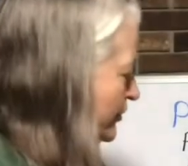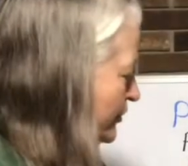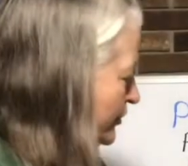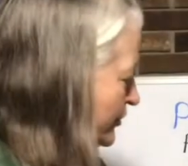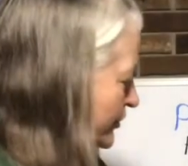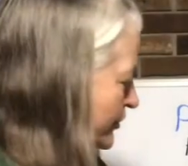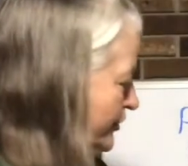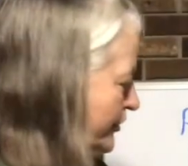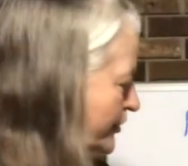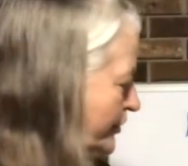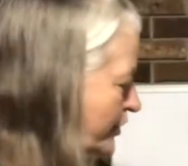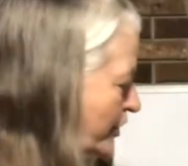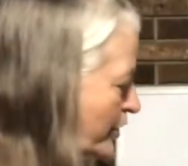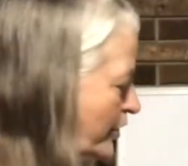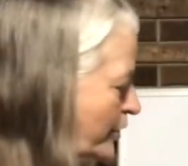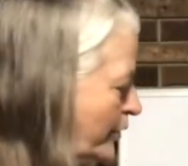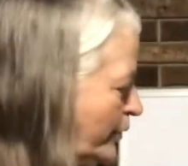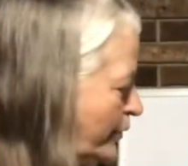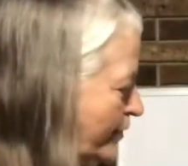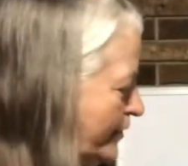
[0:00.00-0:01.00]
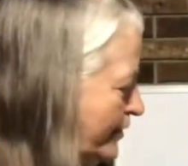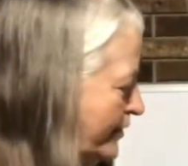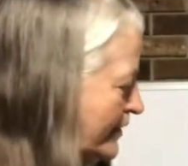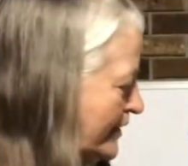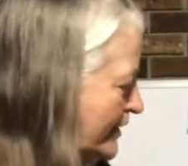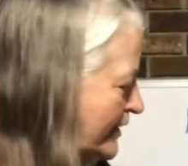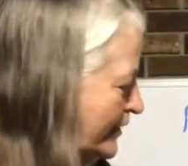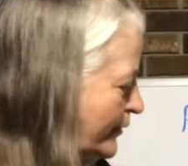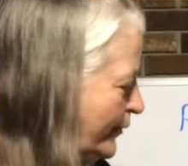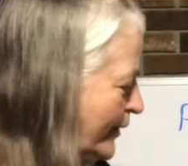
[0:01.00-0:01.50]
So
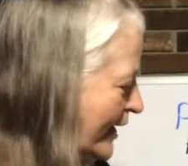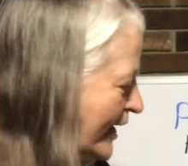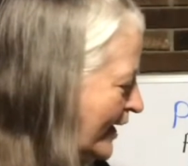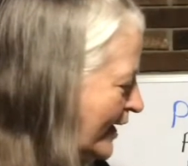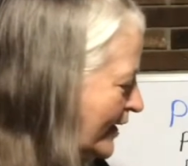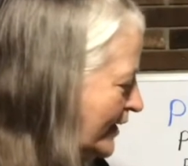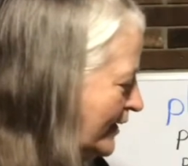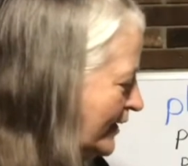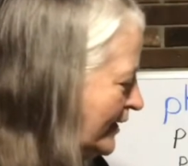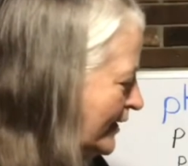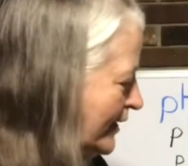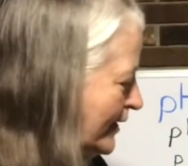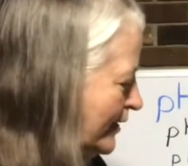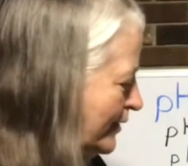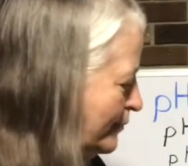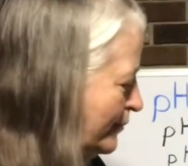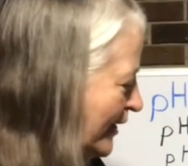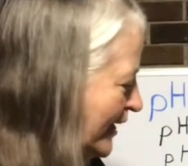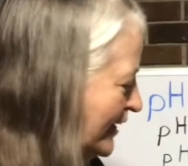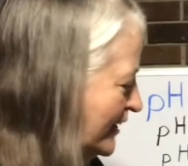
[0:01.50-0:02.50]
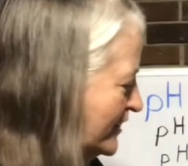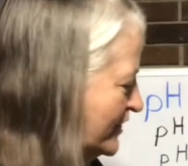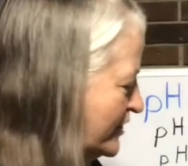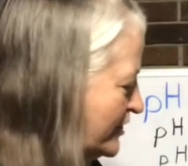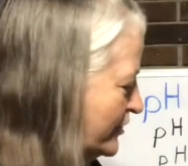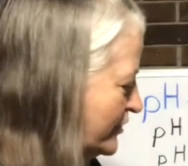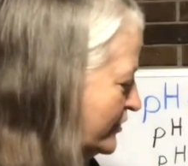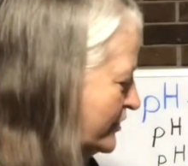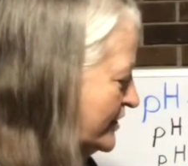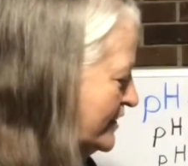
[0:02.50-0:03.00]
there we had e minus
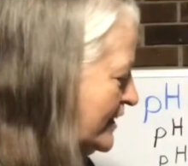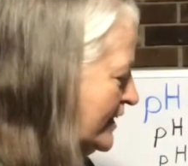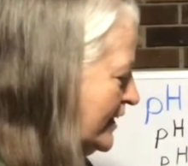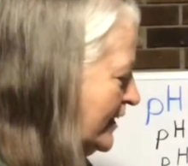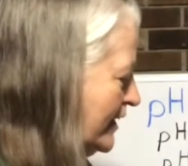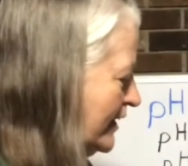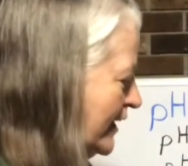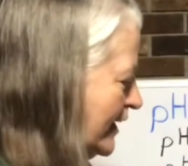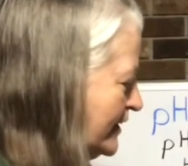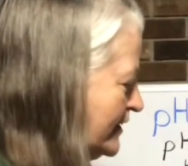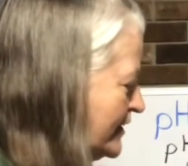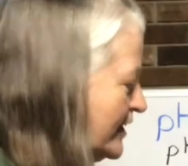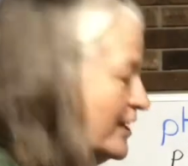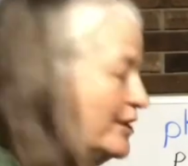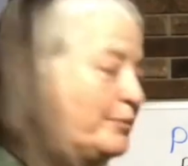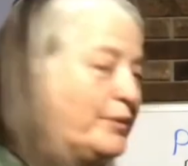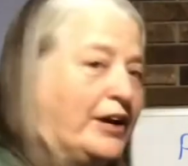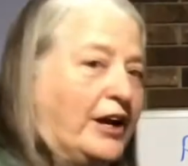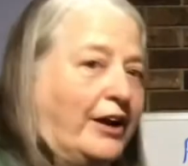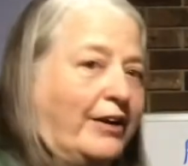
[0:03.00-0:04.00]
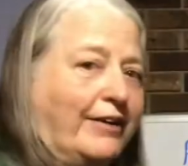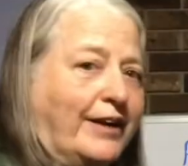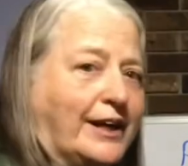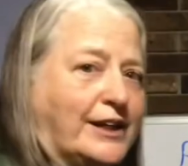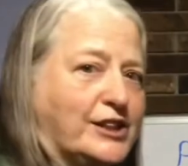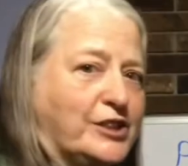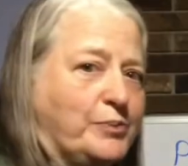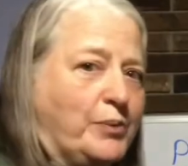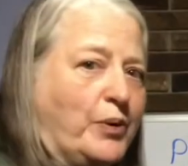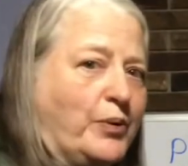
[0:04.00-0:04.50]
13. That's going to be our
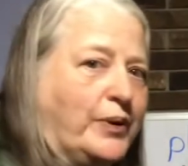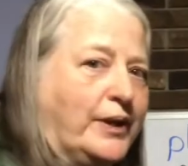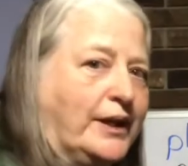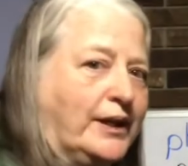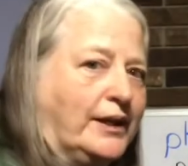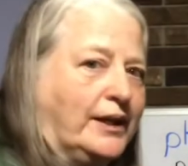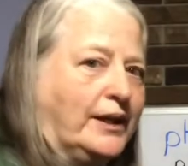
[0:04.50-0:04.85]
exponent.